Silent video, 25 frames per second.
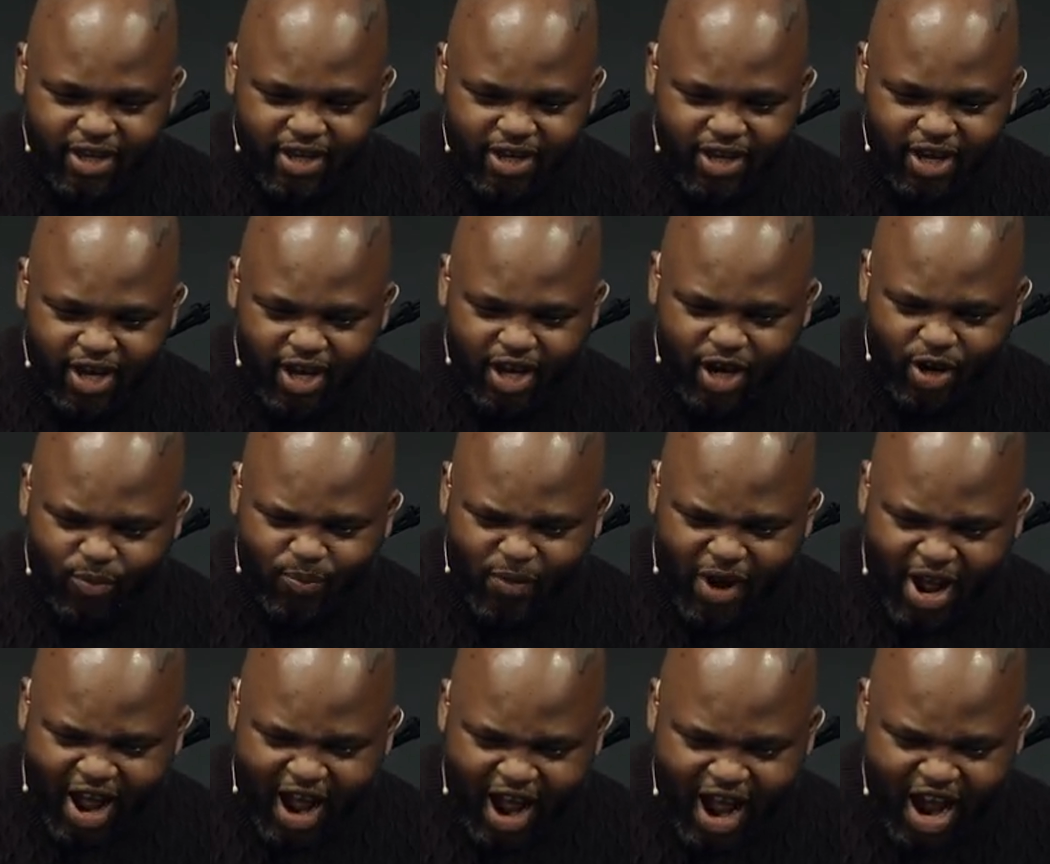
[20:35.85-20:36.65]
um,
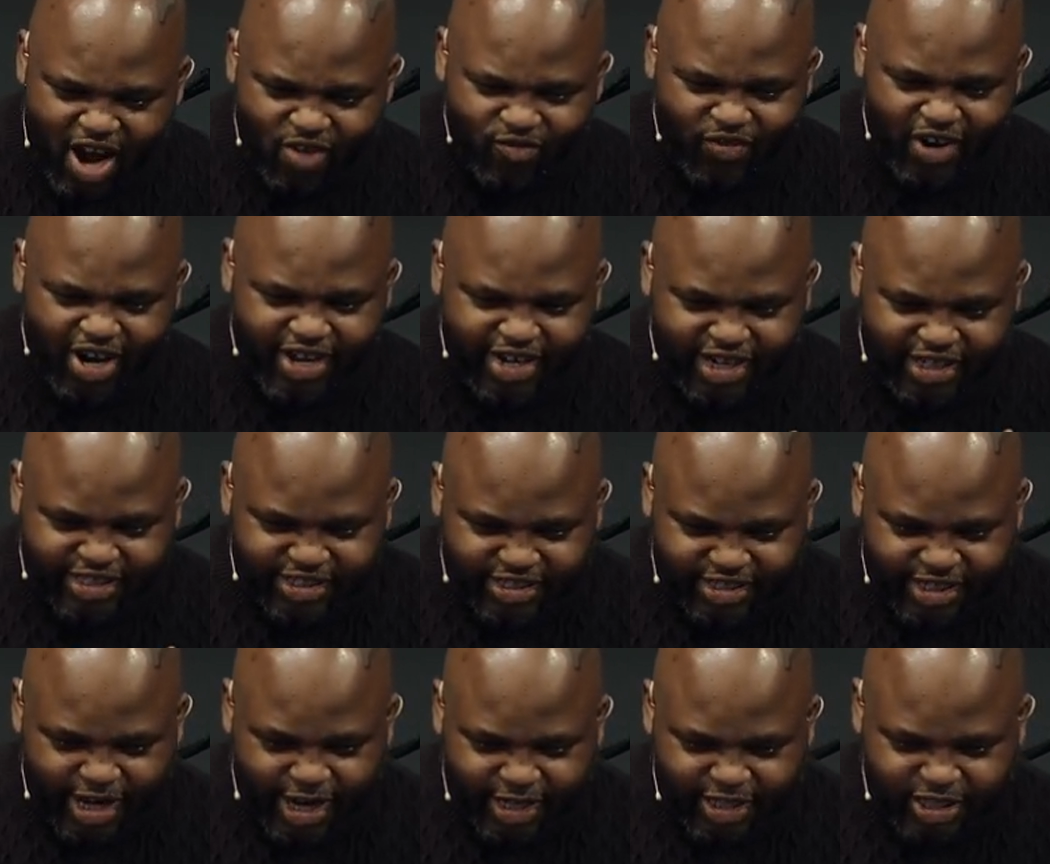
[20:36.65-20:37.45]
have an
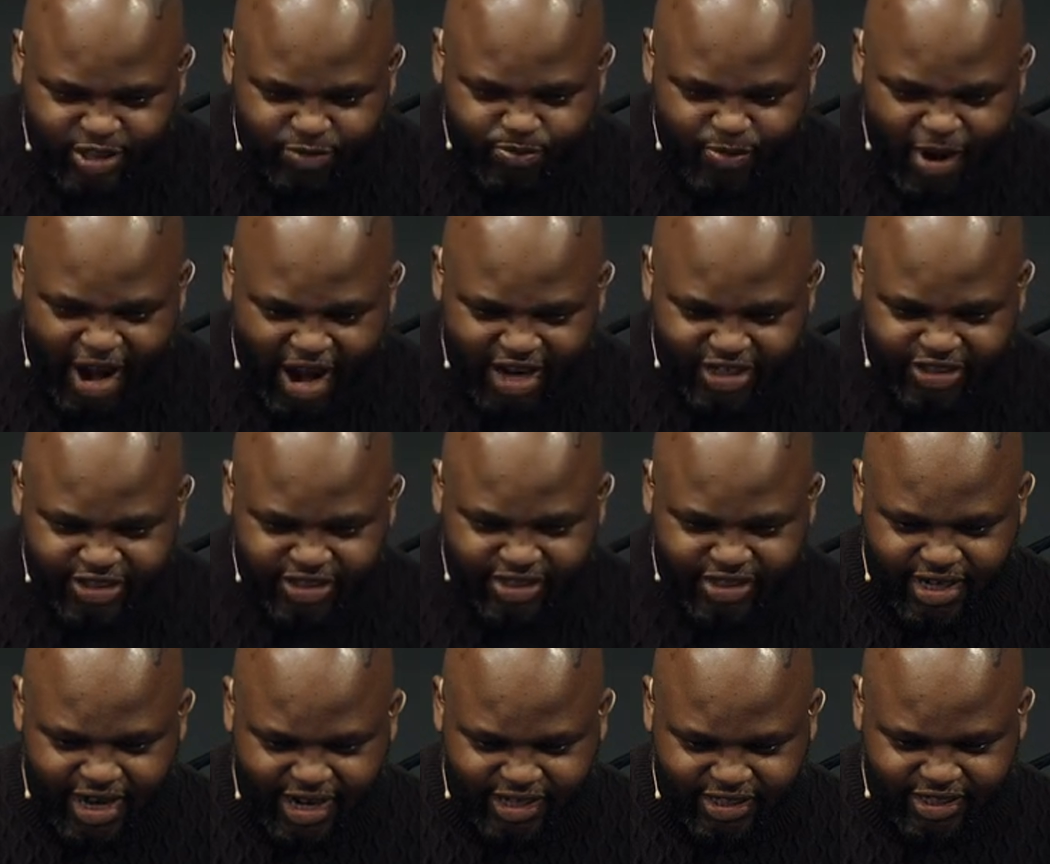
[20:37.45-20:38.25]
intense
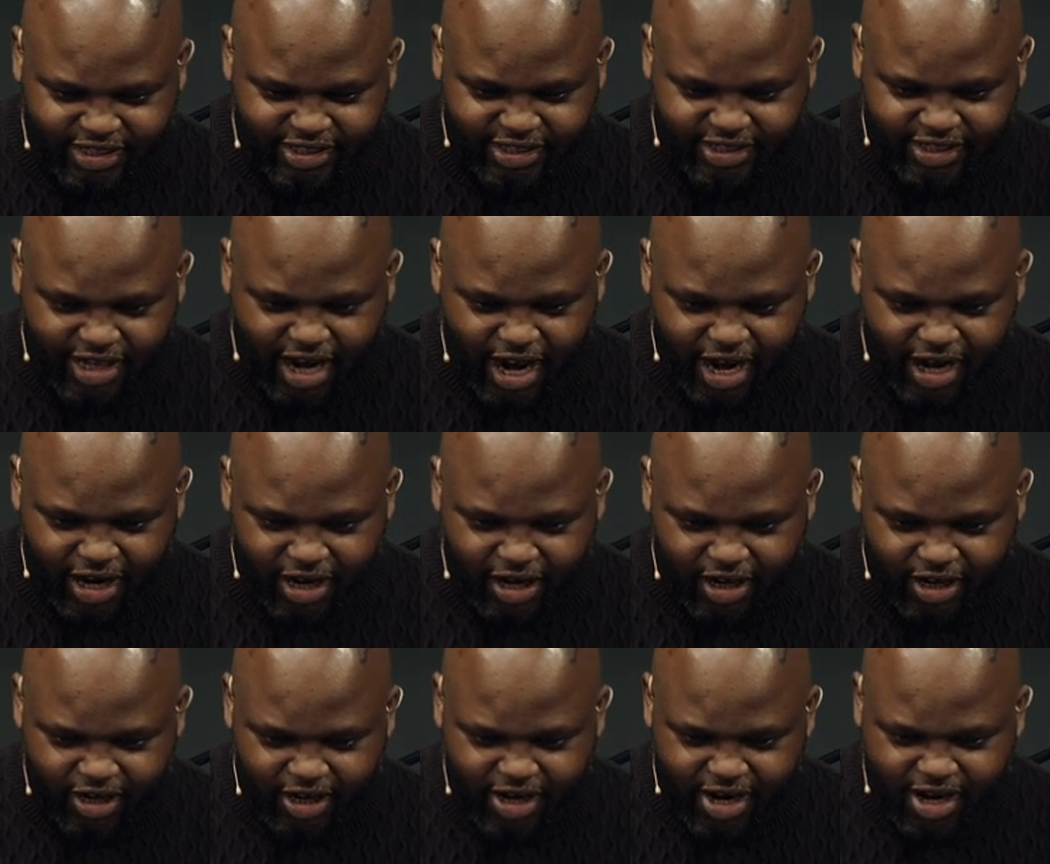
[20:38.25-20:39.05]
passion and desire
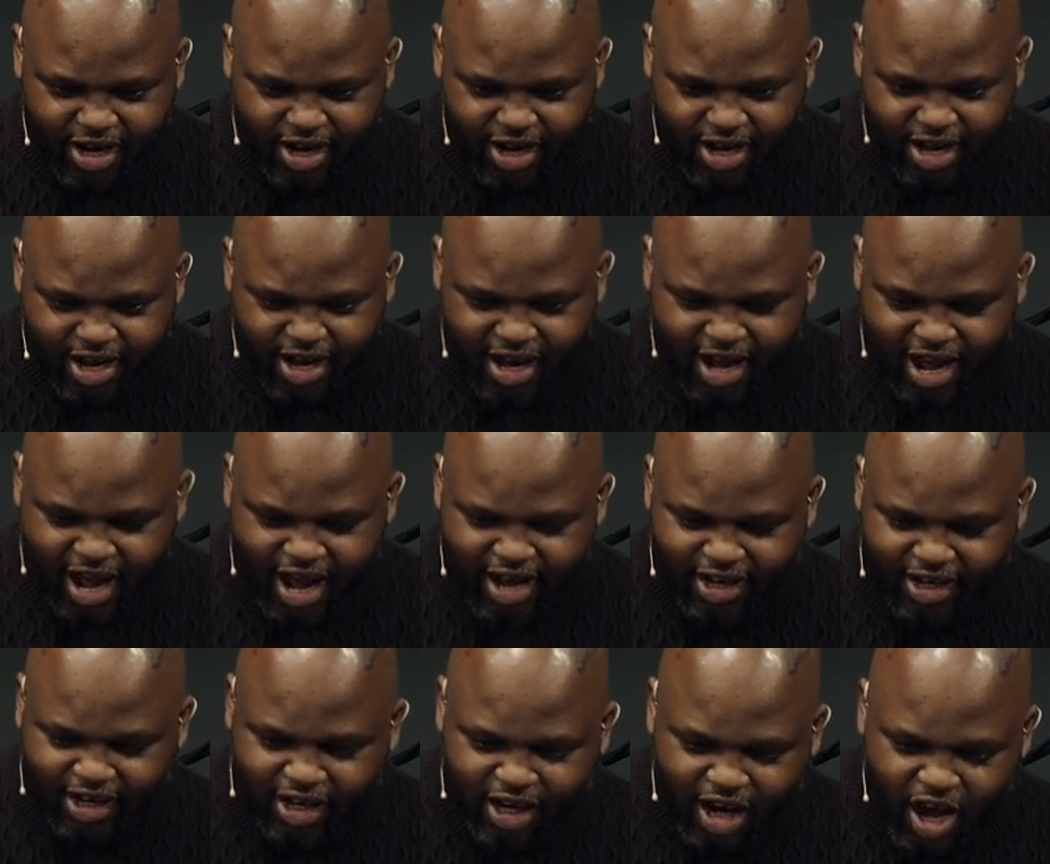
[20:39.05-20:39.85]

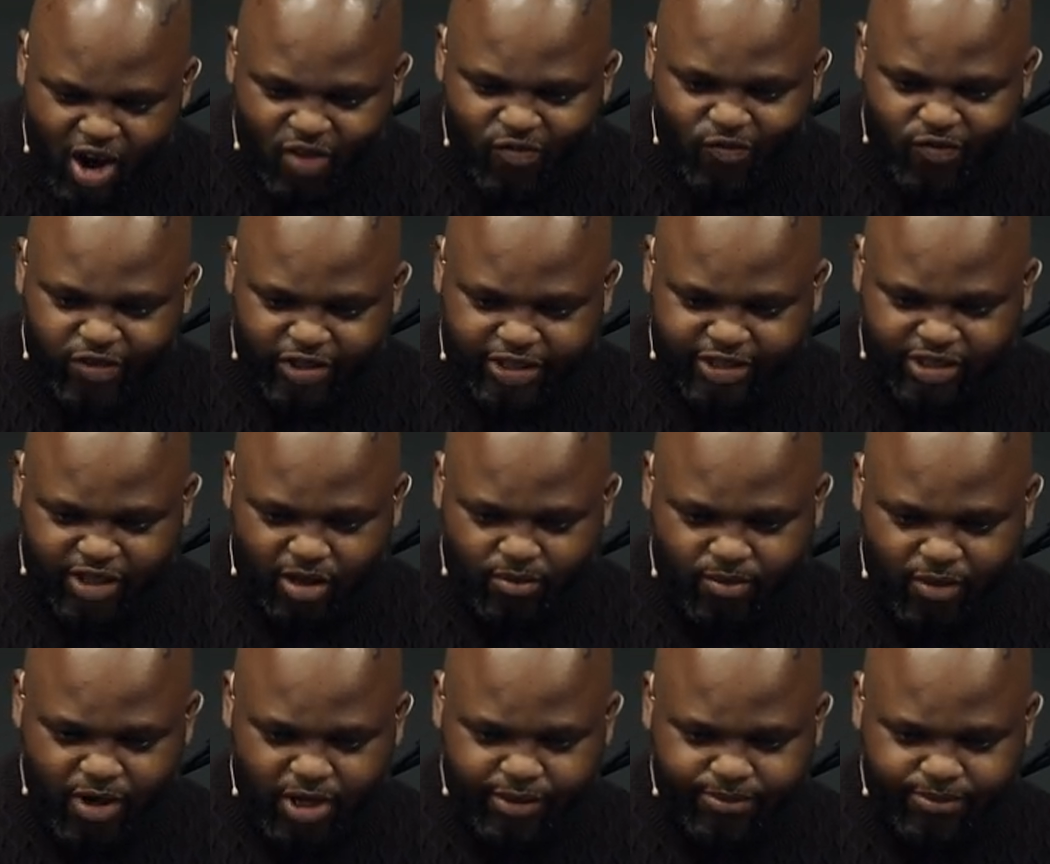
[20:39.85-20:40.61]
and love for someone.